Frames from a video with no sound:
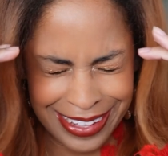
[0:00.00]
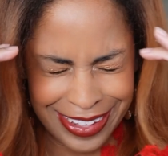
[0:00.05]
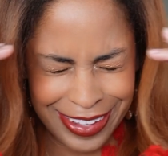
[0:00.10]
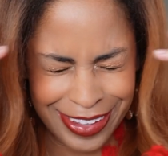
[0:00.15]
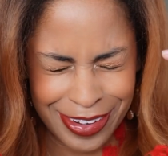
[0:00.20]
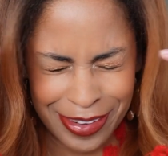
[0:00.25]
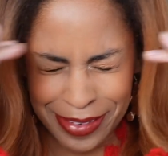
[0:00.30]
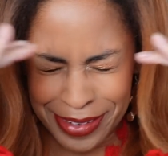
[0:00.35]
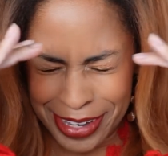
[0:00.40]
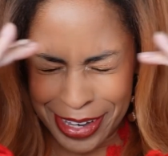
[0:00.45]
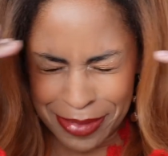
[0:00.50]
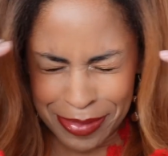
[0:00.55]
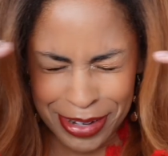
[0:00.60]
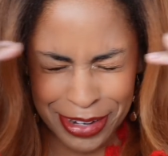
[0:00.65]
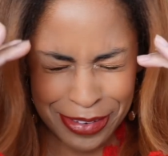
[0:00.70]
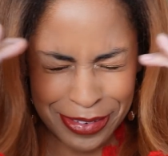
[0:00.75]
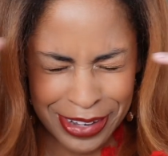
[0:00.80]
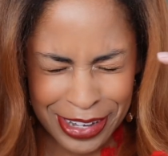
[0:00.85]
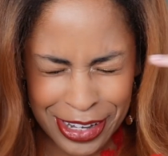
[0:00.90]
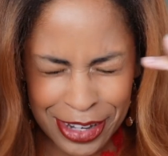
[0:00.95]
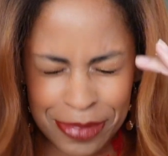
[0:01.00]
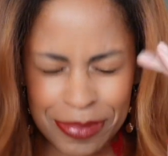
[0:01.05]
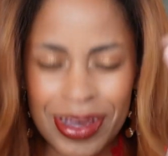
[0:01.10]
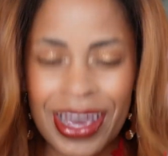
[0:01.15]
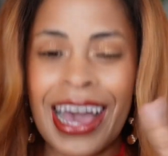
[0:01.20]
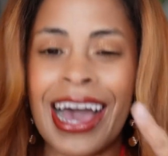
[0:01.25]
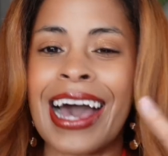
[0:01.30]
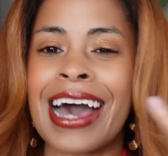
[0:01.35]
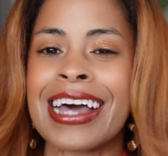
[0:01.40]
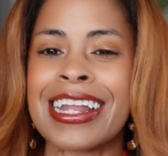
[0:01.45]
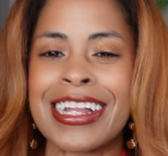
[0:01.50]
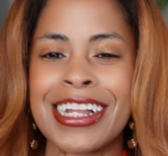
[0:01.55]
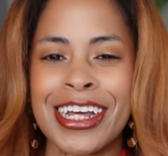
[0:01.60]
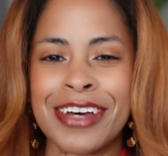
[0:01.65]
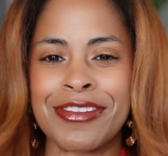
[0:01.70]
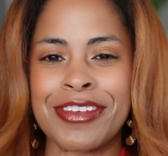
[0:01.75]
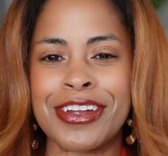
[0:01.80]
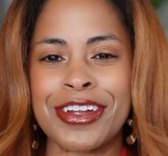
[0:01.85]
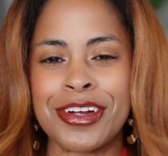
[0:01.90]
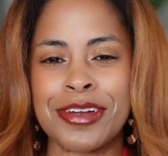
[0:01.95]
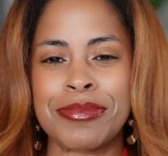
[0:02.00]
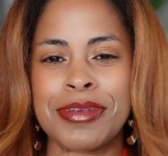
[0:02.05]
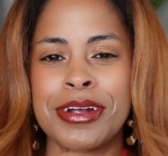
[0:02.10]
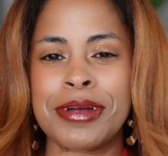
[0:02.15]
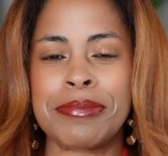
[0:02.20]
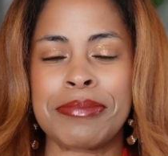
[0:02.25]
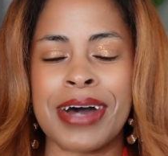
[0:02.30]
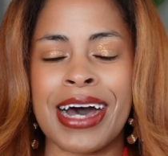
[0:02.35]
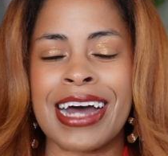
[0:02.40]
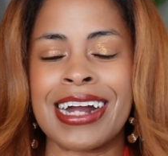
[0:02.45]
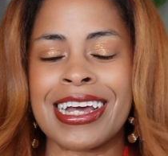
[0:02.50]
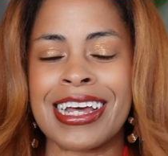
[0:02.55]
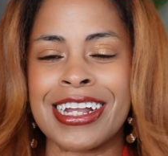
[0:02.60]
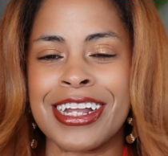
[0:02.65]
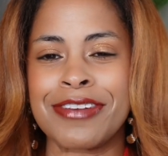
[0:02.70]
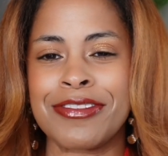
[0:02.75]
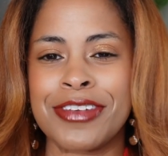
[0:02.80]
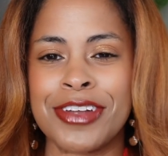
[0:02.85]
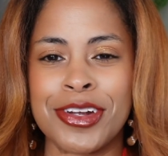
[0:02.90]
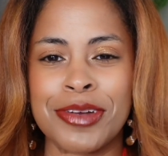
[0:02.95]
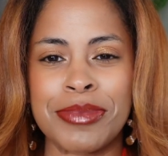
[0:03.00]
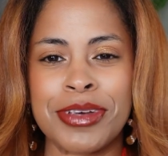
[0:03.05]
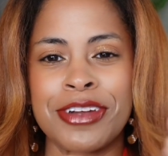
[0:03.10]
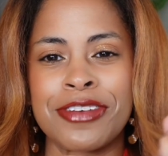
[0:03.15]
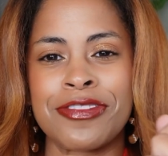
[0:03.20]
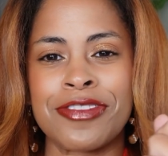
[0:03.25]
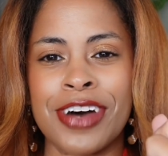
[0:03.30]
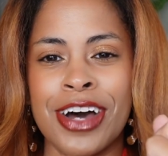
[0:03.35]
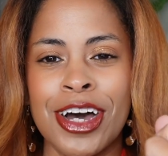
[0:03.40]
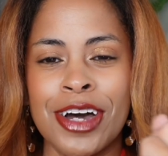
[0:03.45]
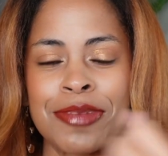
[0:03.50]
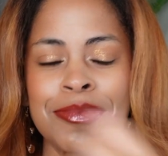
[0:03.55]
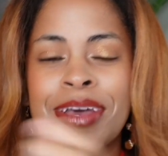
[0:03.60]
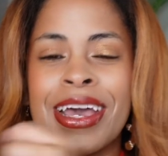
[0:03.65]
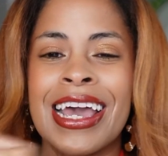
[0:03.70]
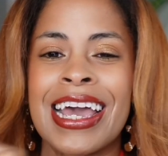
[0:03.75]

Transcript: Don't kill me, don't kill me. I love a little bit of body, I love a little bit of volume,